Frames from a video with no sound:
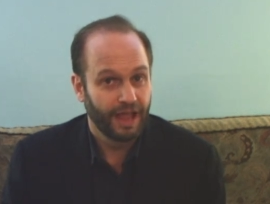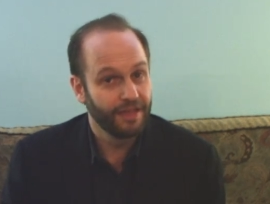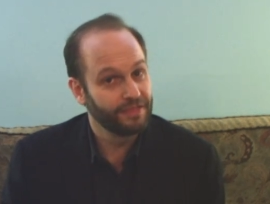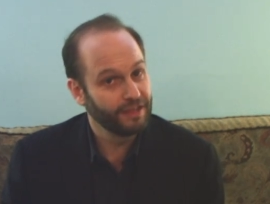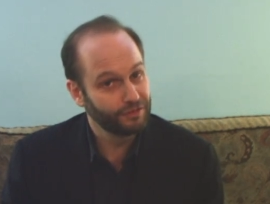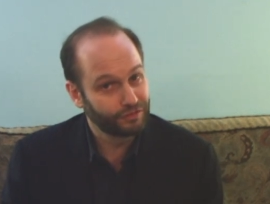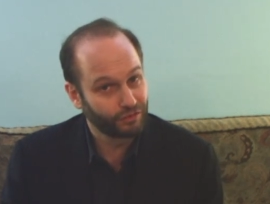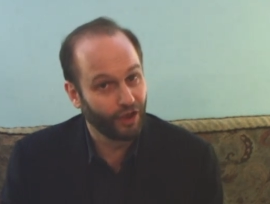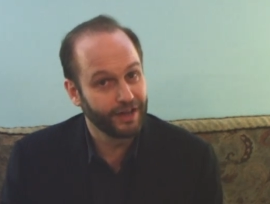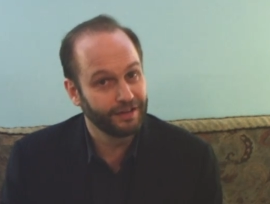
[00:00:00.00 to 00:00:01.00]
And they
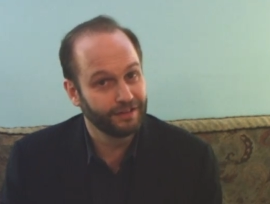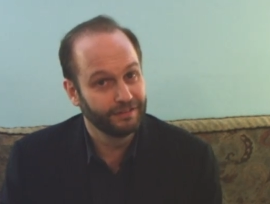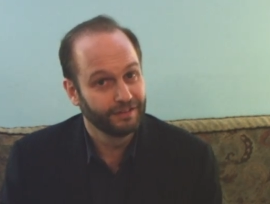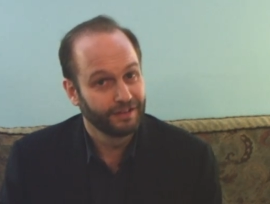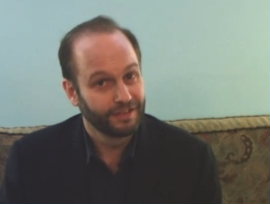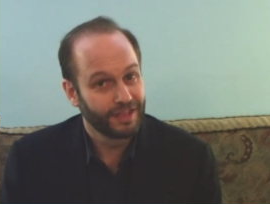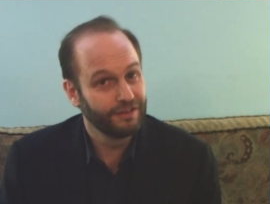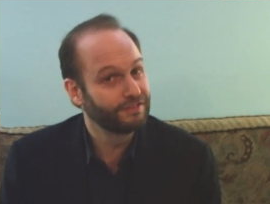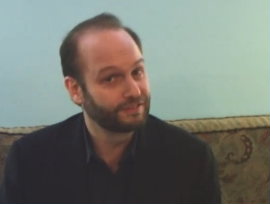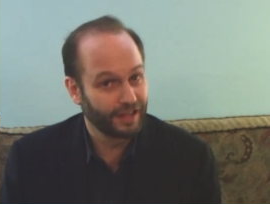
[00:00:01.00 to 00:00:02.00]
decided
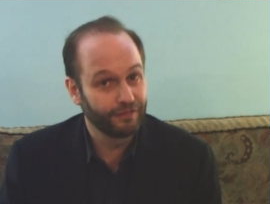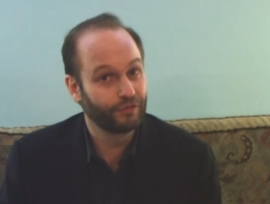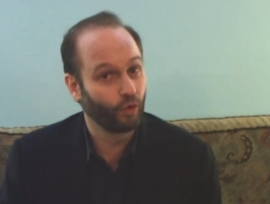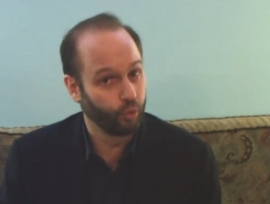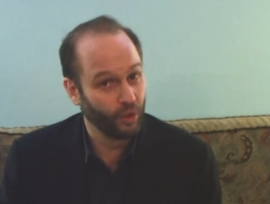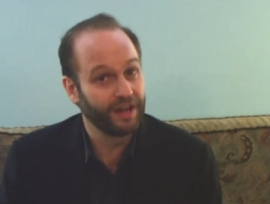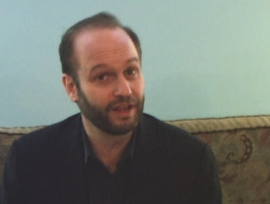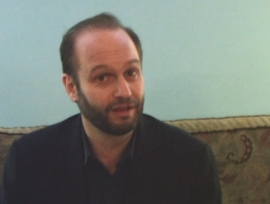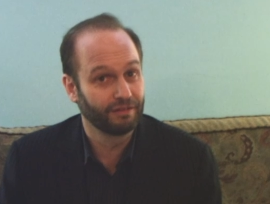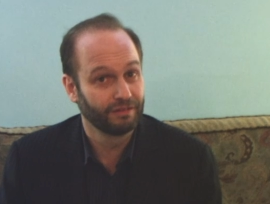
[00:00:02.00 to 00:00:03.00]
that instead of
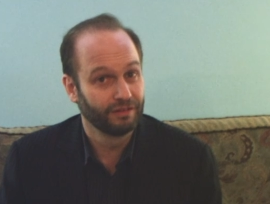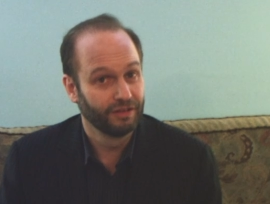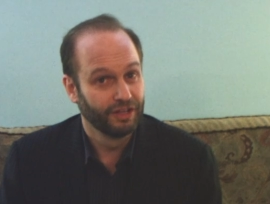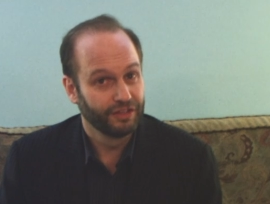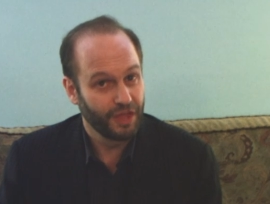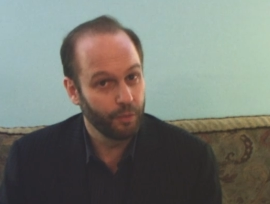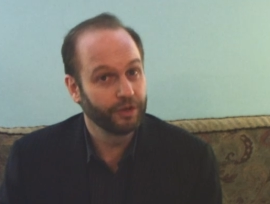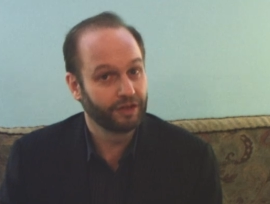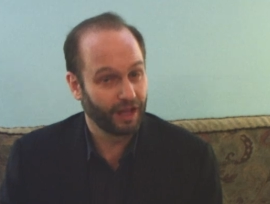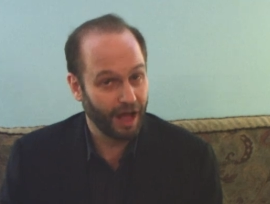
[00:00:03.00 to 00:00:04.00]
quitting, they
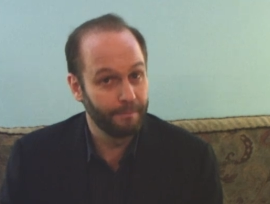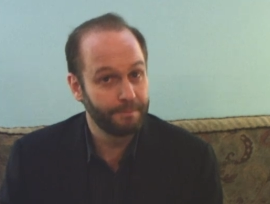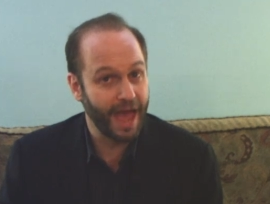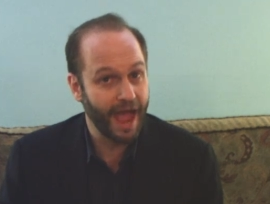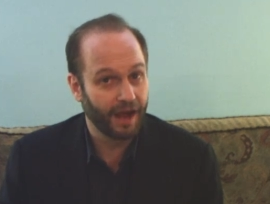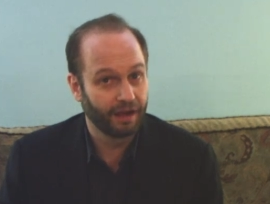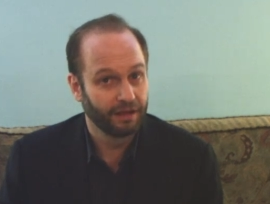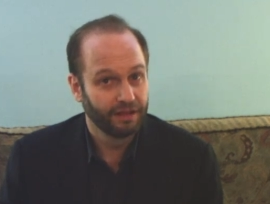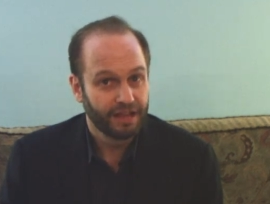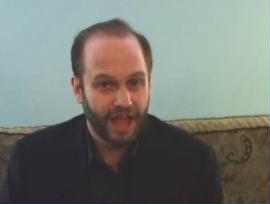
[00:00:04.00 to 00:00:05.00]
would come back
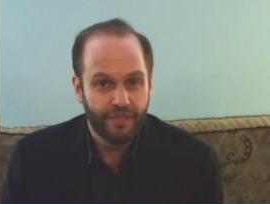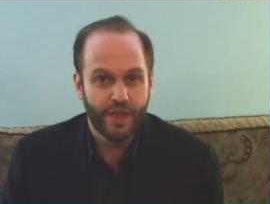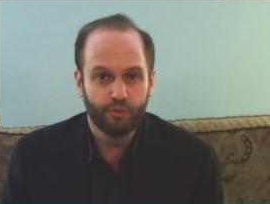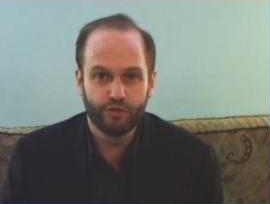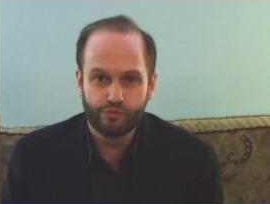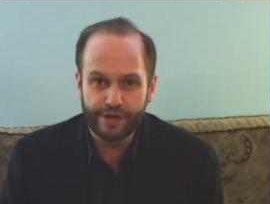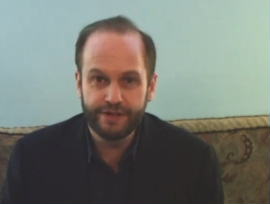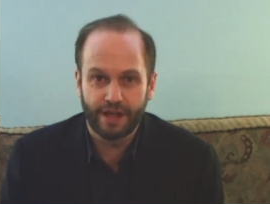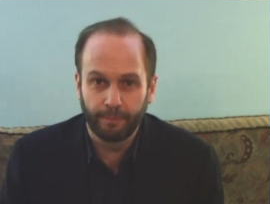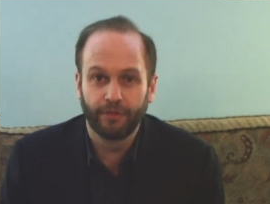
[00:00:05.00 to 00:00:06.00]
and they would
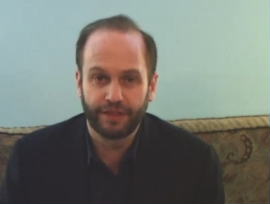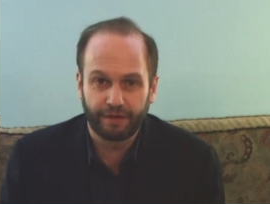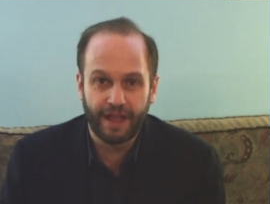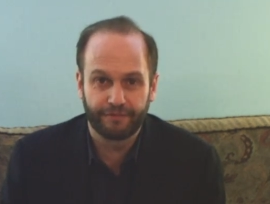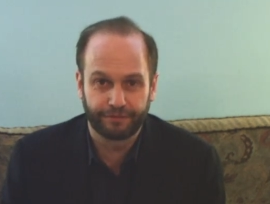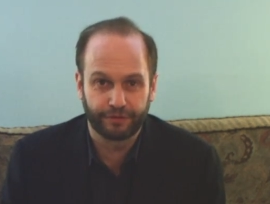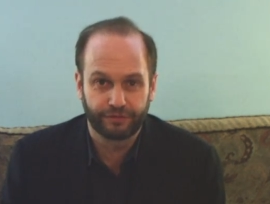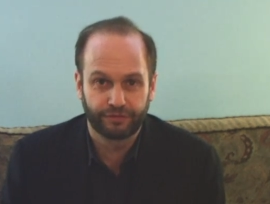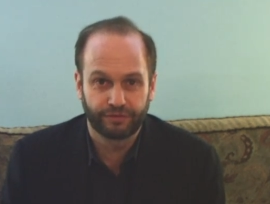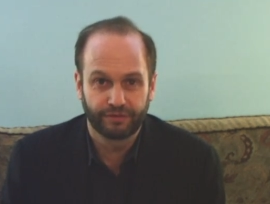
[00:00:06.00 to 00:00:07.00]
redouble their
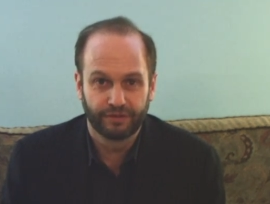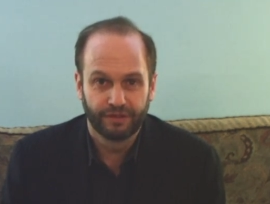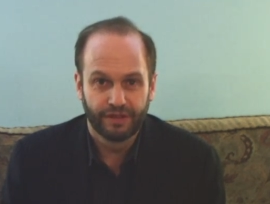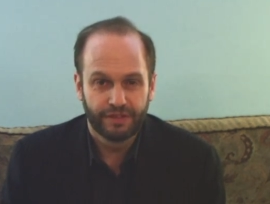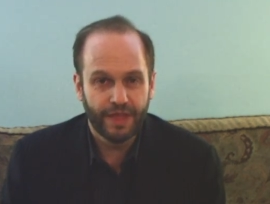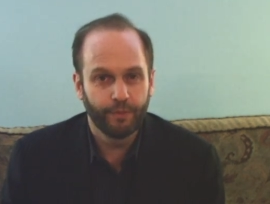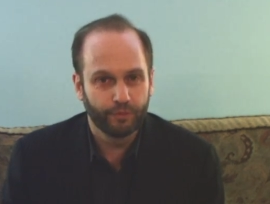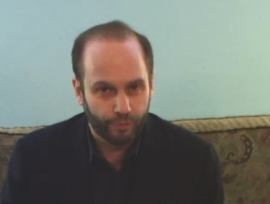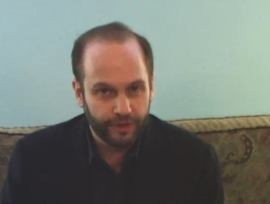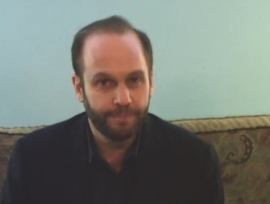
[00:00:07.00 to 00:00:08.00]
efforts. They
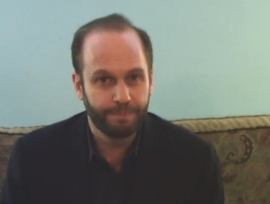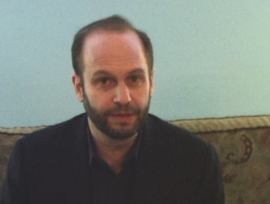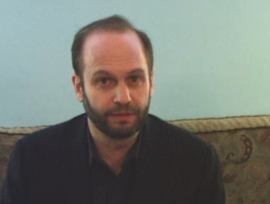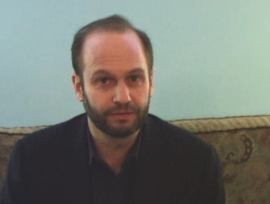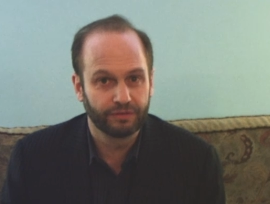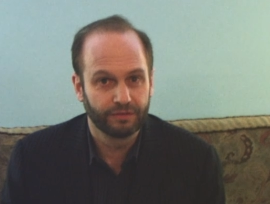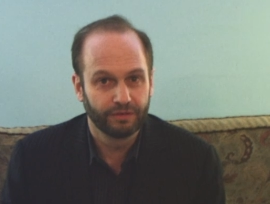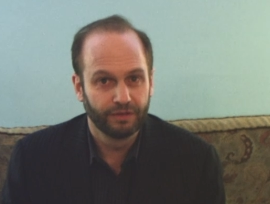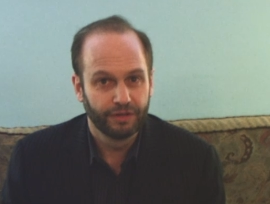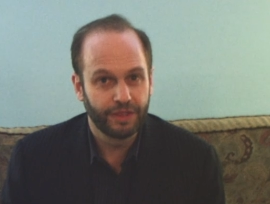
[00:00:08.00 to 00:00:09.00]
would rebuild.
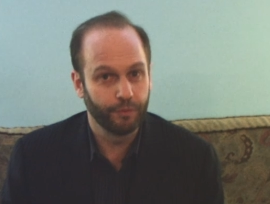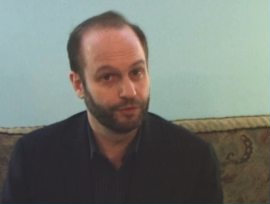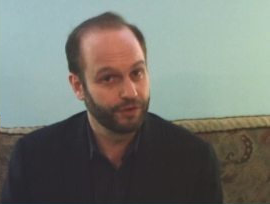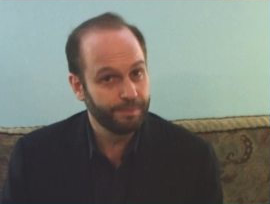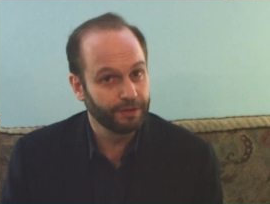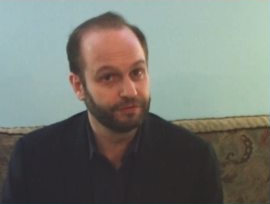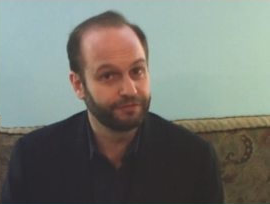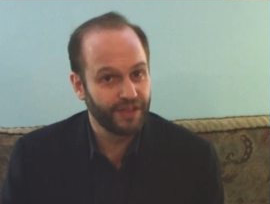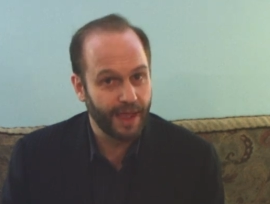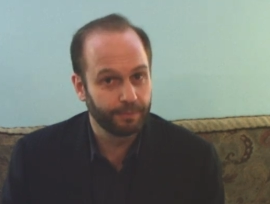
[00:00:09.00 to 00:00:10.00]
They would rebuild
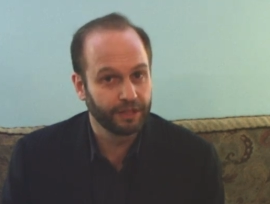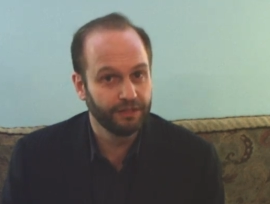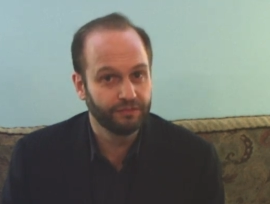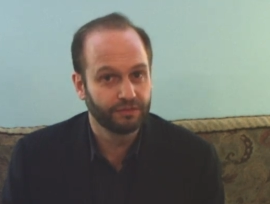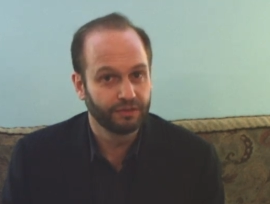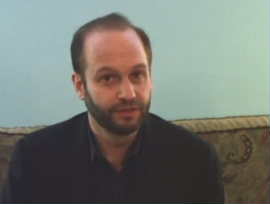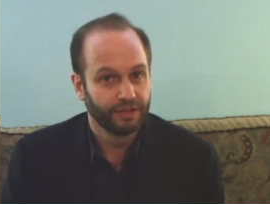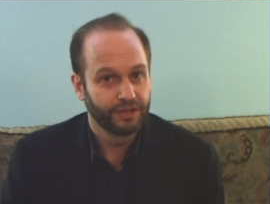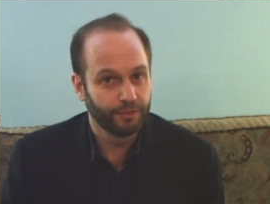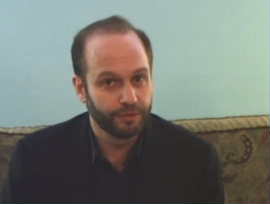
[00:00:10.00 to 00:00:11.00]
families.
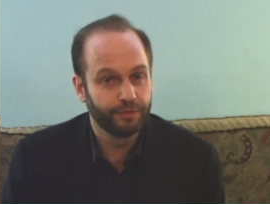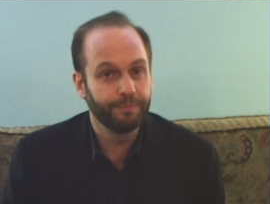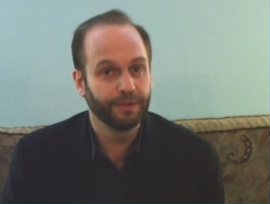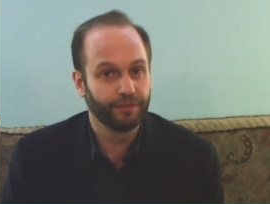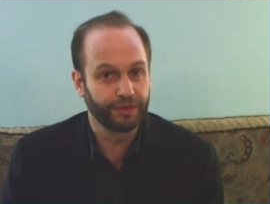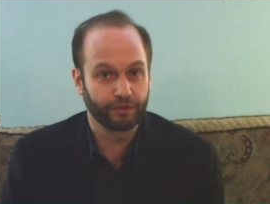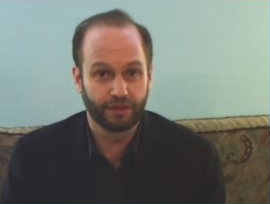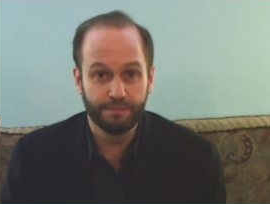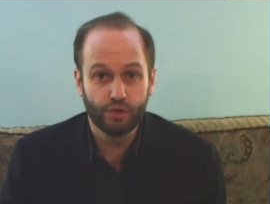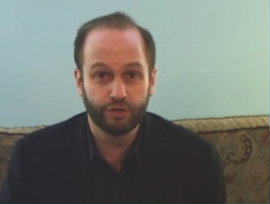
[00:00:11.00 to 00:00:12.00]
They would rebuild their
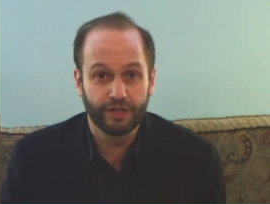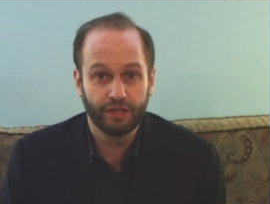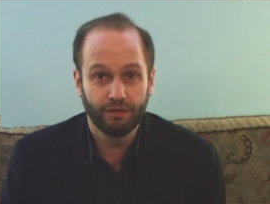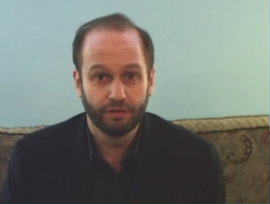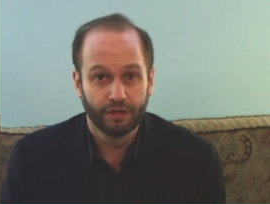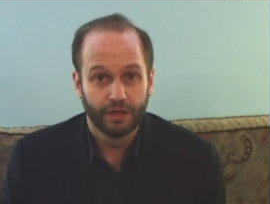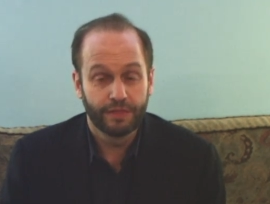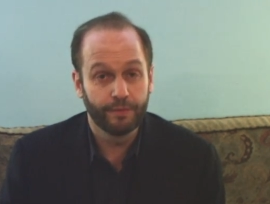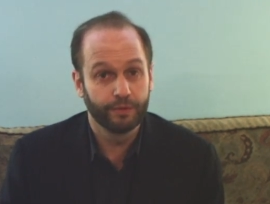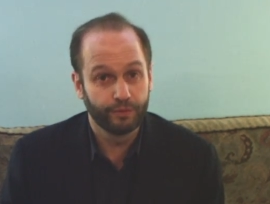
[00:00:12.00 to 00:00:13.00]
community.
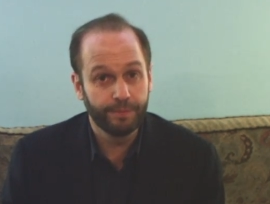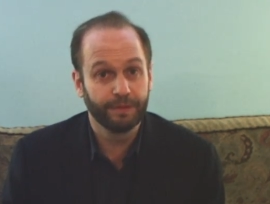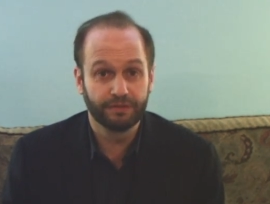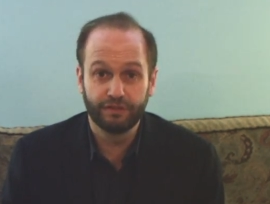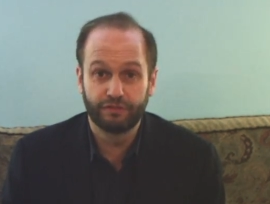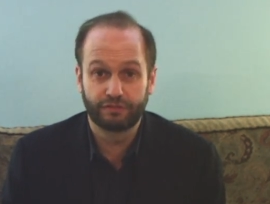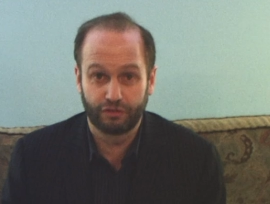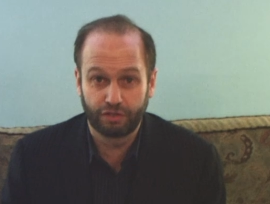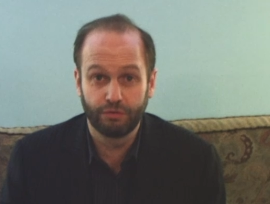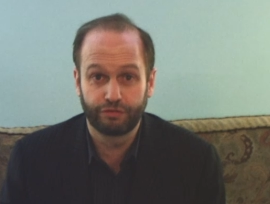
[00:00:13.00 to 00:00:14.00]
They would rebuild
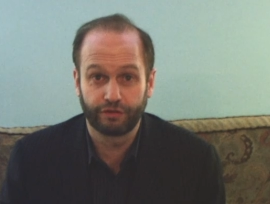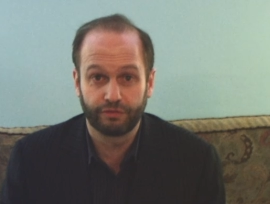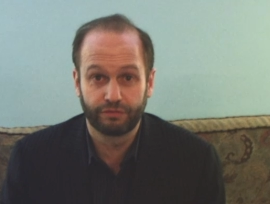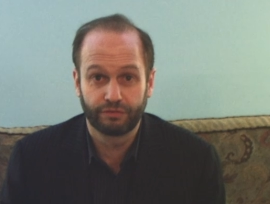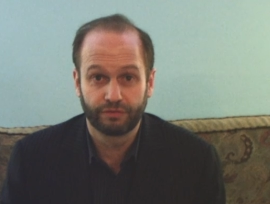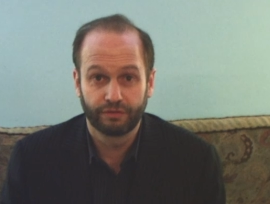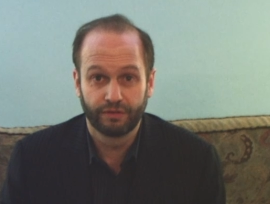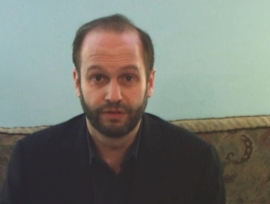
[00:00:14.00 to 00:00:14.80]
institutions.